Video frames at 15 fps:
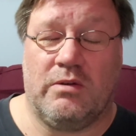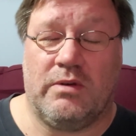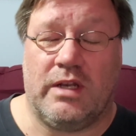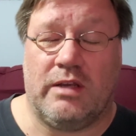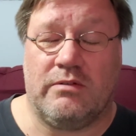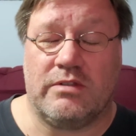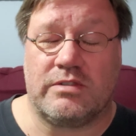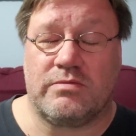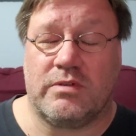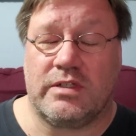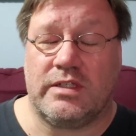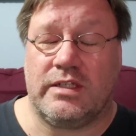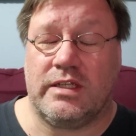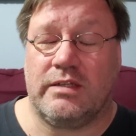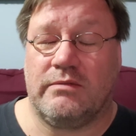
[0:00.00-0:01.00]
I was
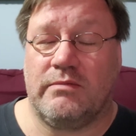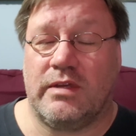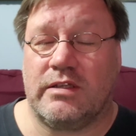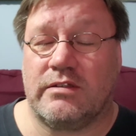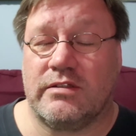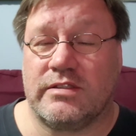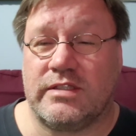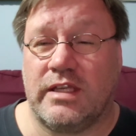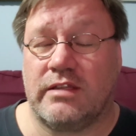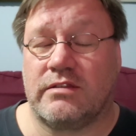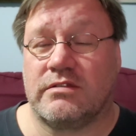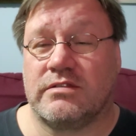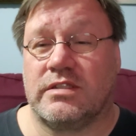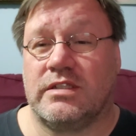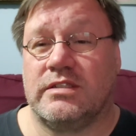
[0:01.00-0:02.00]
working on Michael
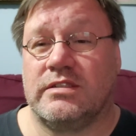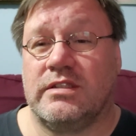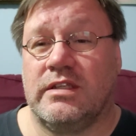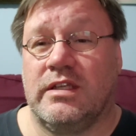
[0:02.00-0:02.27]
Stather's hunt,